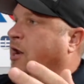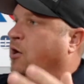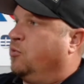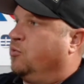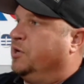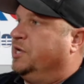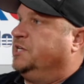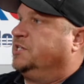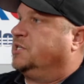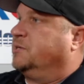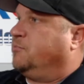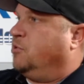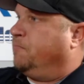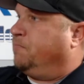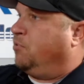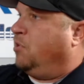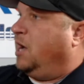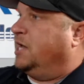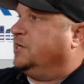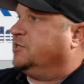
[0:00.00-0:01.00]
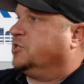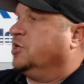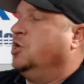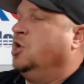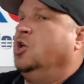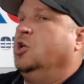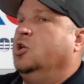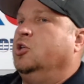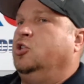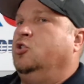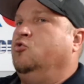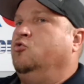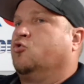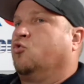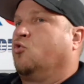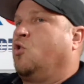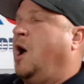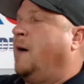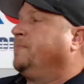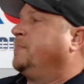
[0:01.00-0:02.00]
at a reasonable price. You
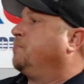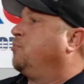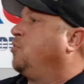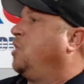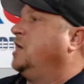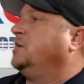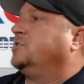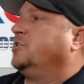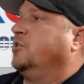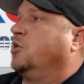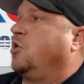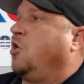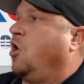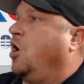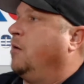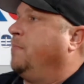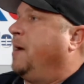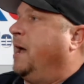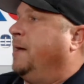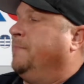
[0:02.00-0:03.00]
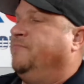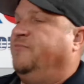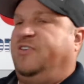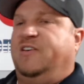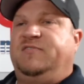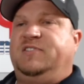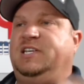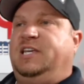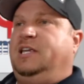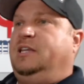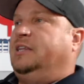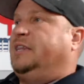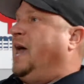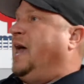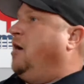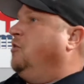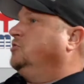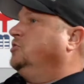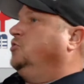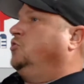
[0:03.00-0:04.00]
drop the price on the car by $15,000,
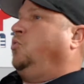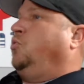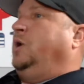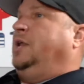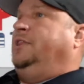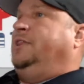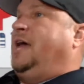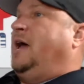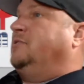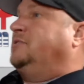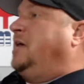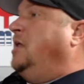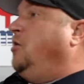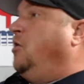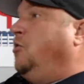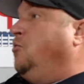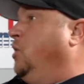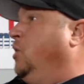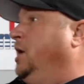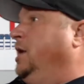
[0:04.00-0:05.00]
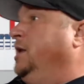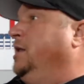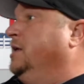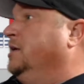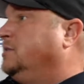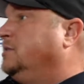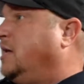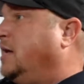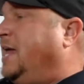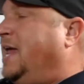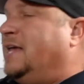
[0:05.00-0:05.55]
$20,000. I don't know what it is. I